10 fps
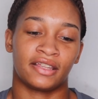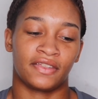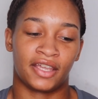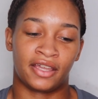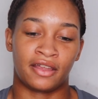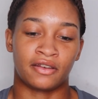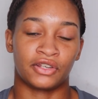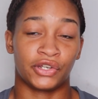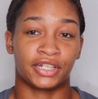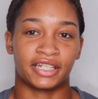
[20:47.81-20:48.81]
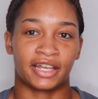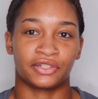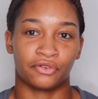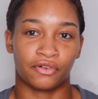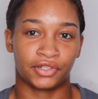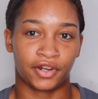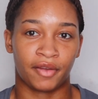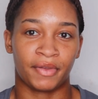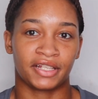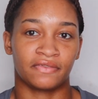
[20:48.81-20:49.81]
and then during tech school, I'll try
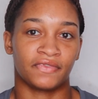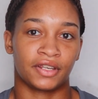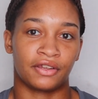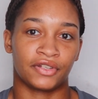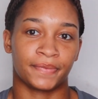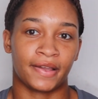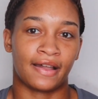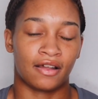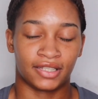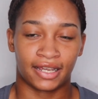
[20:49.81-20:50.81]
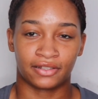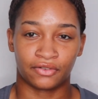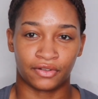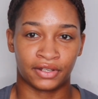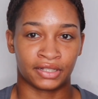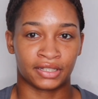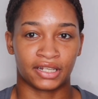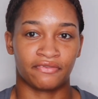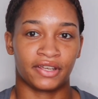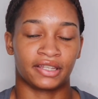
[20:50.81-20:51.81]
and make some videos about how tech school is and
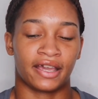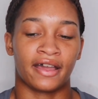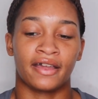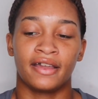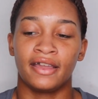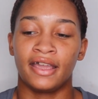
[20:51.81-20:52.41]
stuff like that.